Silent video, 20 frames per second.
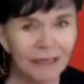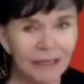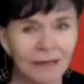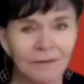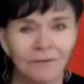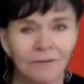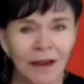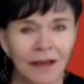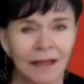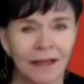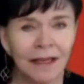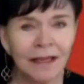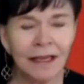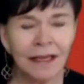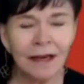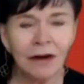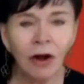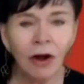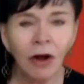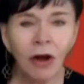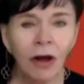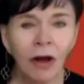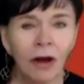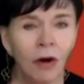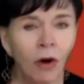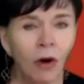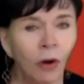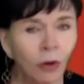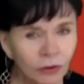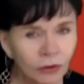in faking it,
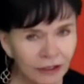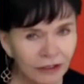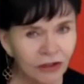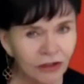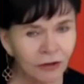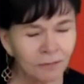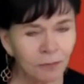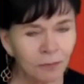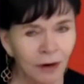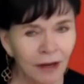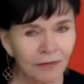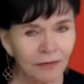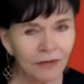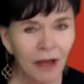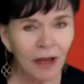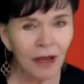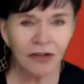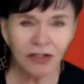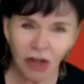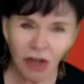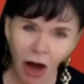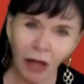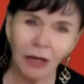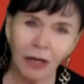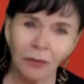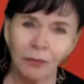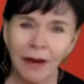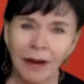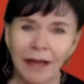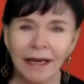holding their breath,
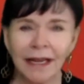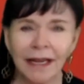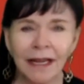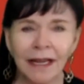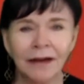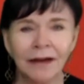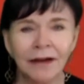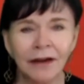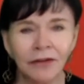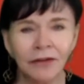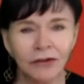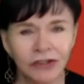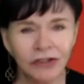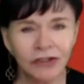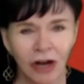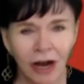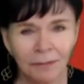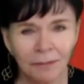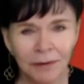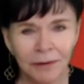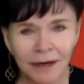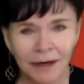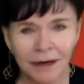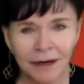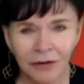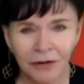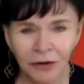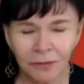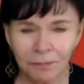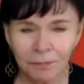tolerating another job and
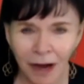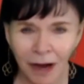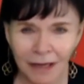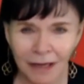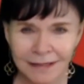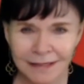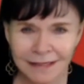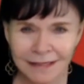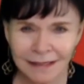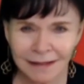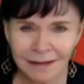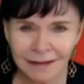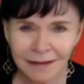another boss.